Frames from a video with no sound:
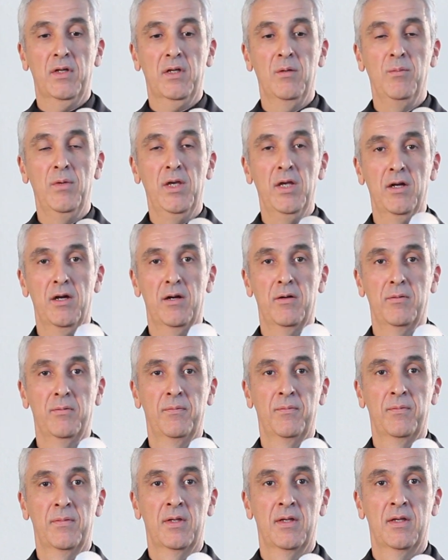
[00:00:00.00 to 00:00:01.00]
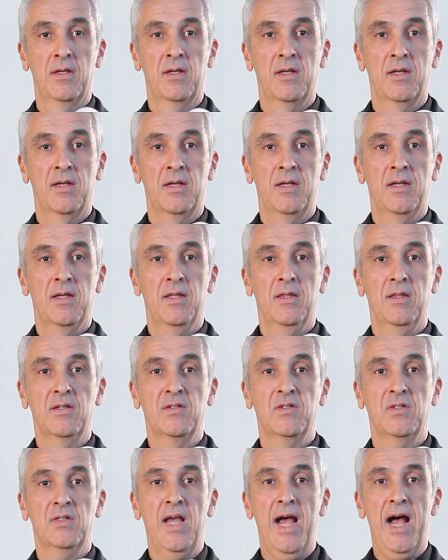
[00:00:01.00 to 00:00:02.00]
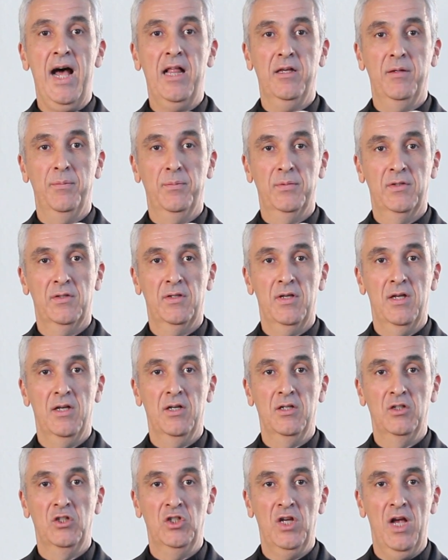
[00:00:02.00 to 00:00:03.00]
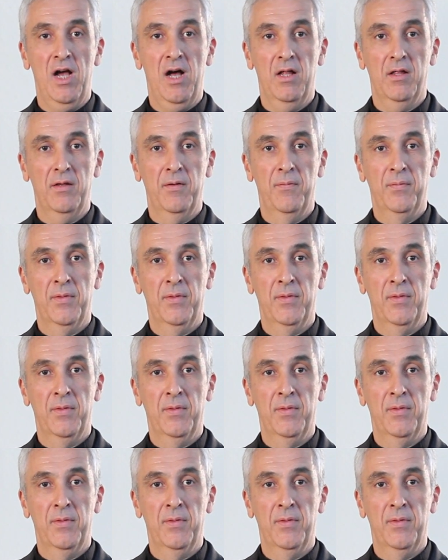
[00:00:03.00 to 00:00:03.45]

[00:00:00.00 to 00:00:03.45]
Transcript: Camino, the scallops shell.